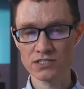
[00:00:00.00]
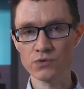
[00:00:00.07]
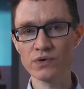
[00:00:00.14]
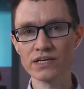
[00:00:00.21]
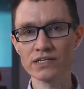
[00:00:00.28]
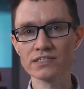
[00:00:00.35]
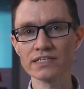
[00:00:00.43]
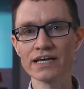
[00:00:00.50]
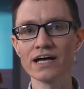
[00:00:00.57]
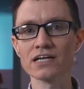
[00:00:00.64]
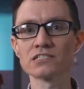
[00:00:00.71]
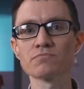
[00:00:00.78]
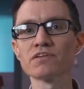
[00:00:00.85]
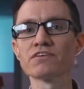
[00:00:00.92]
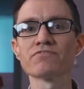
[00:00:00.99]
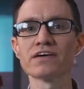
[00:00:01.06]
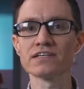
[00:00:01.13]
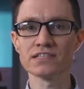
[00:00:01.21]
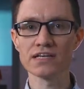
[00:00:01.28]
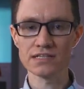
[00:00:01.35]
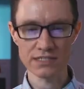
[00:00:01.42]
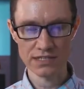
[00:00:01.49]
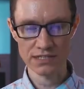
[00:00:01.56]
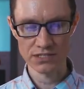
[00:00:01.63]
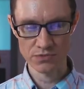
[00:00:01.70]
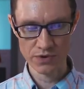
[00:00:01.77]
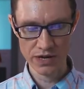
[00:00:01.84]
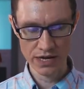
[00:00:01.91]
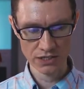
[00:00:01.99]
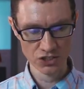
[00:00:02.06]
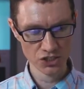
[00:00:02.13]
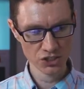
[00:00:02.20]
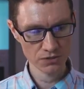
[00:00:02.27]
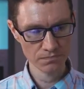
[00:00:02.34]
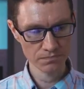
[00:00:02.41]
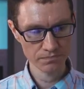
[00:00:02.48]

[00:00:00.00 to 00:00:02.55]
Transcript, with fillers: so we can see how split phase AC is arranged.